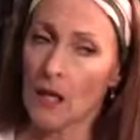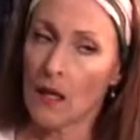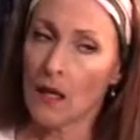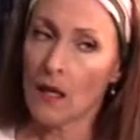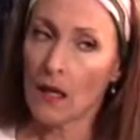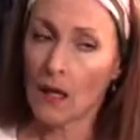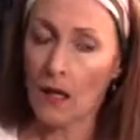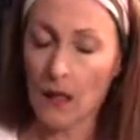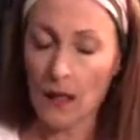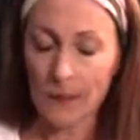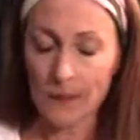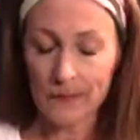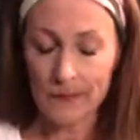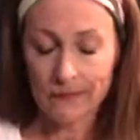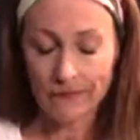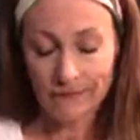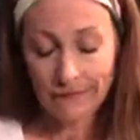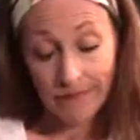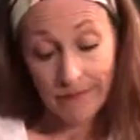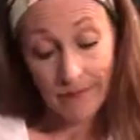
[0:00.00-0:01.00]

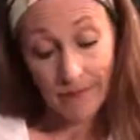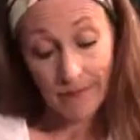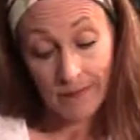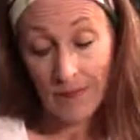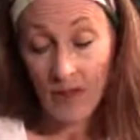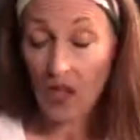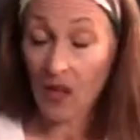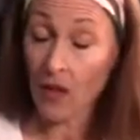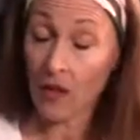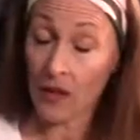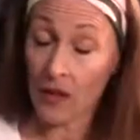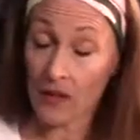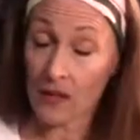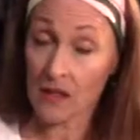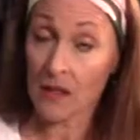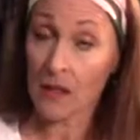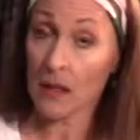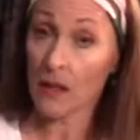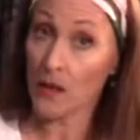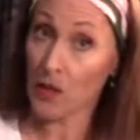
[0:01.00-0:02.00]
That's
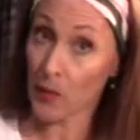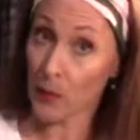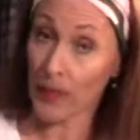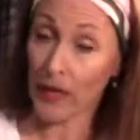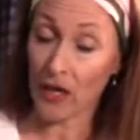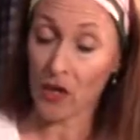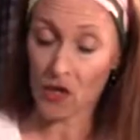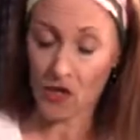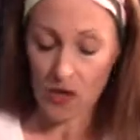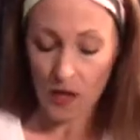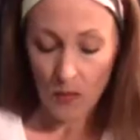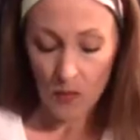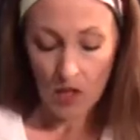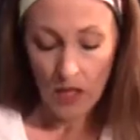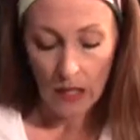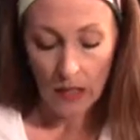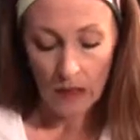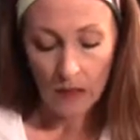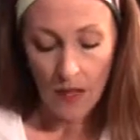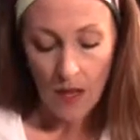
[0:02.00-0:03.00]
another bigger
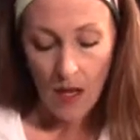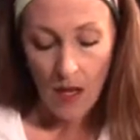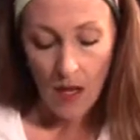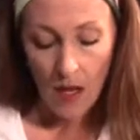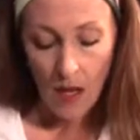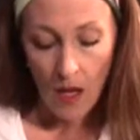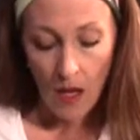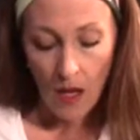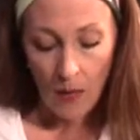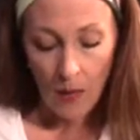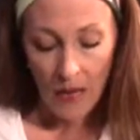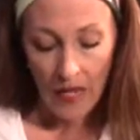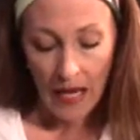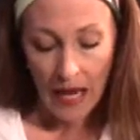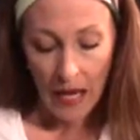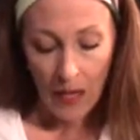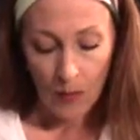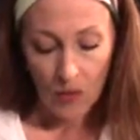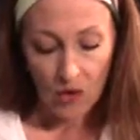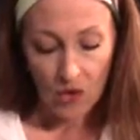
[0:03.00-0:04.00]
subject. But
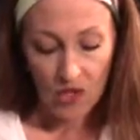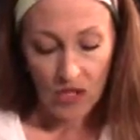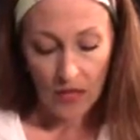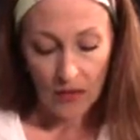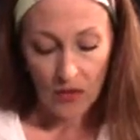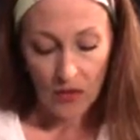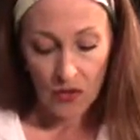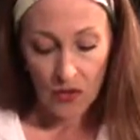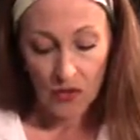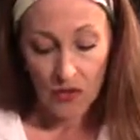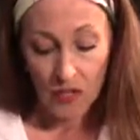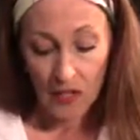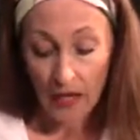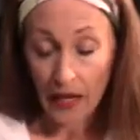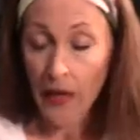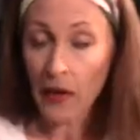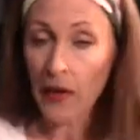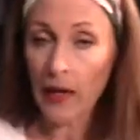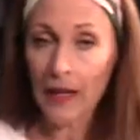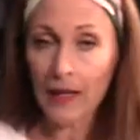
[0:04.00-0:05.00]
animal shelters and
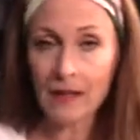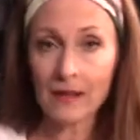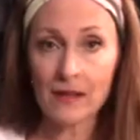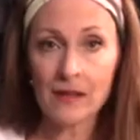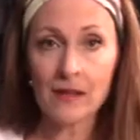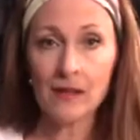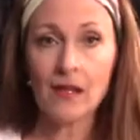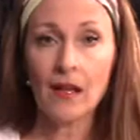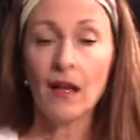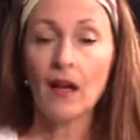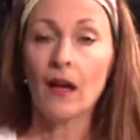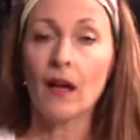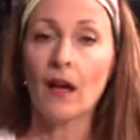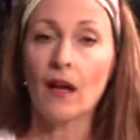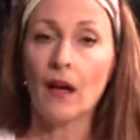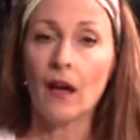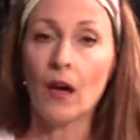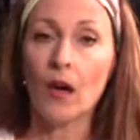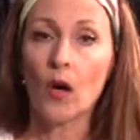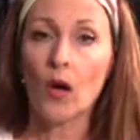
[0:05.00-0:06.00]
areas
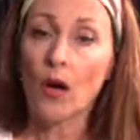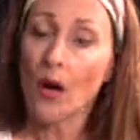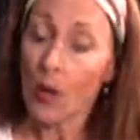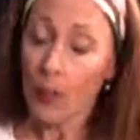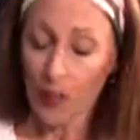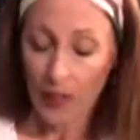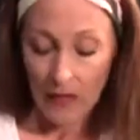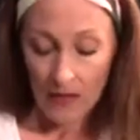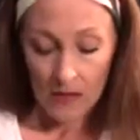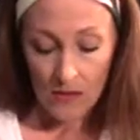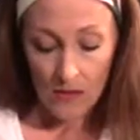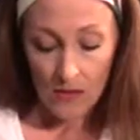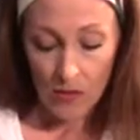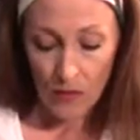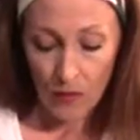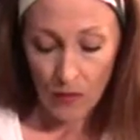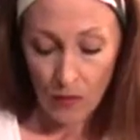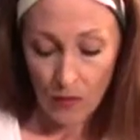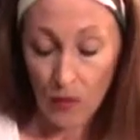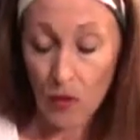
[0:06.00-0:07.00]
are all places
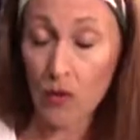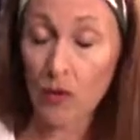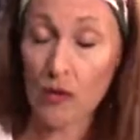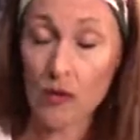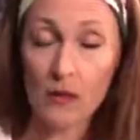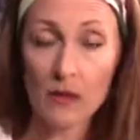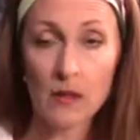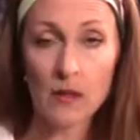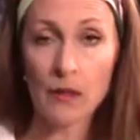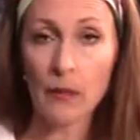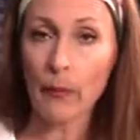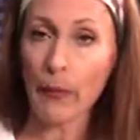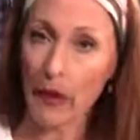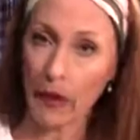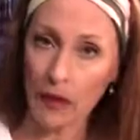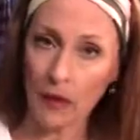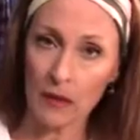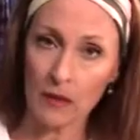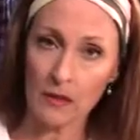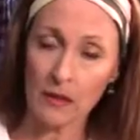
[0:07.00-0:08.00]
for rodents and
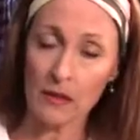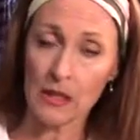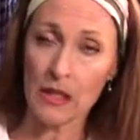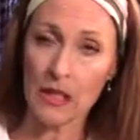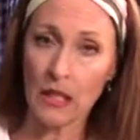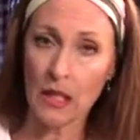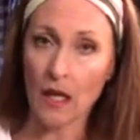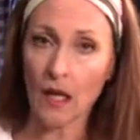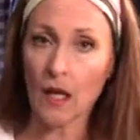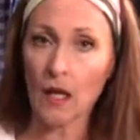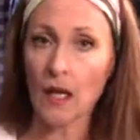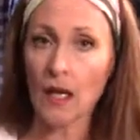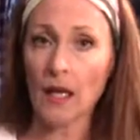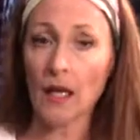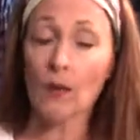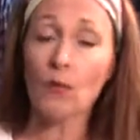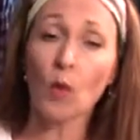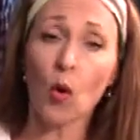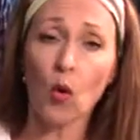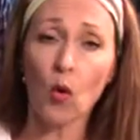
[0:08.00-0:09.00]
bugs
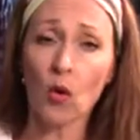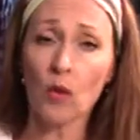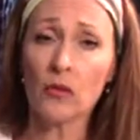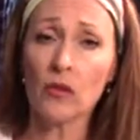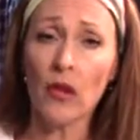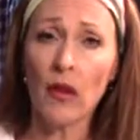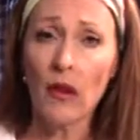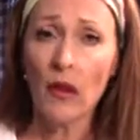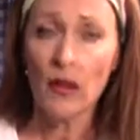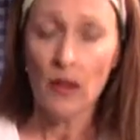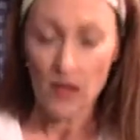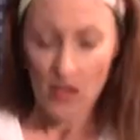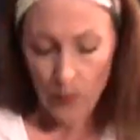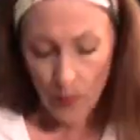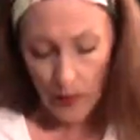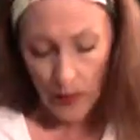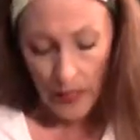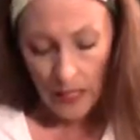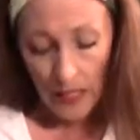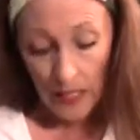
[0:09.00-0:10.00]
and mold to
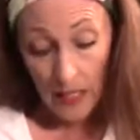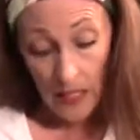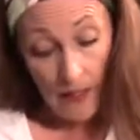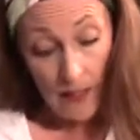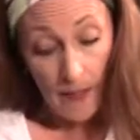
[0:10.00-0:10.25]
breed.